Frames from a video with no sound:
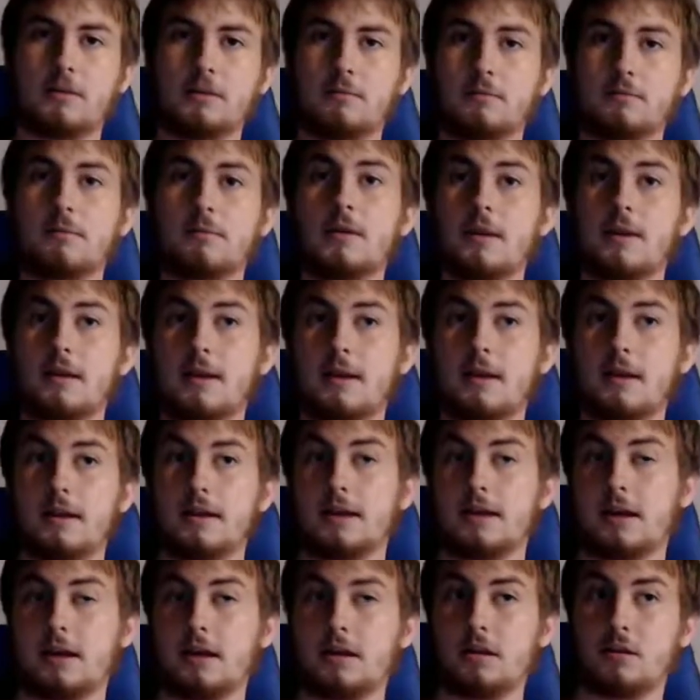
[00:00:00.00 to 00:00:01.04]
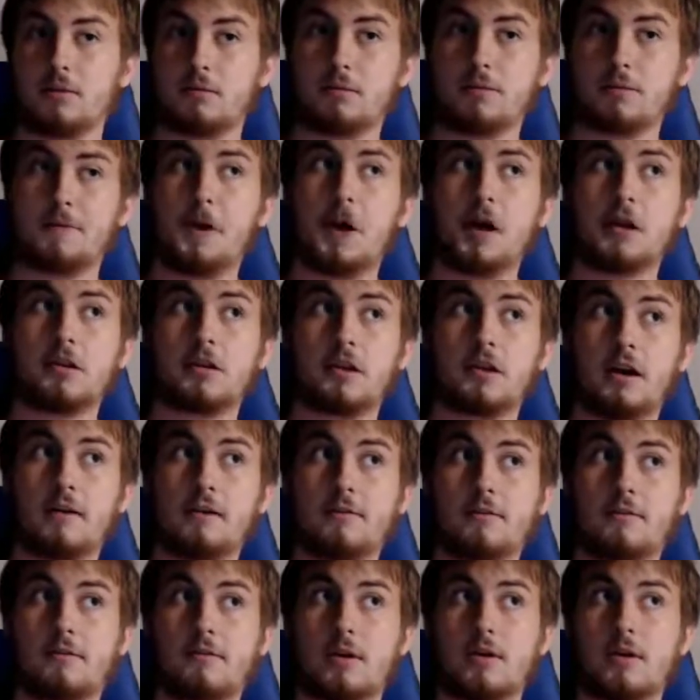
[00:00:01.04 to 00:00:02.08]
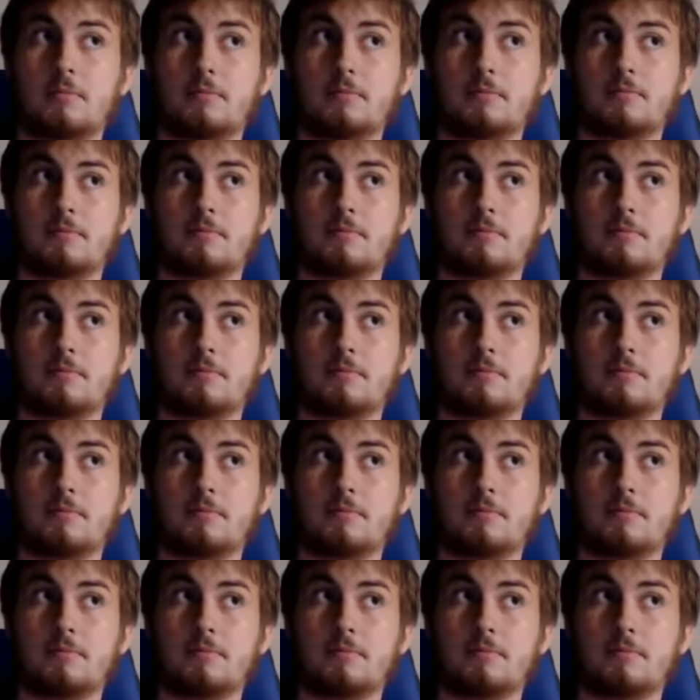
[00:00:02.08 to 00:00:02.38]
and gain some spots off of it.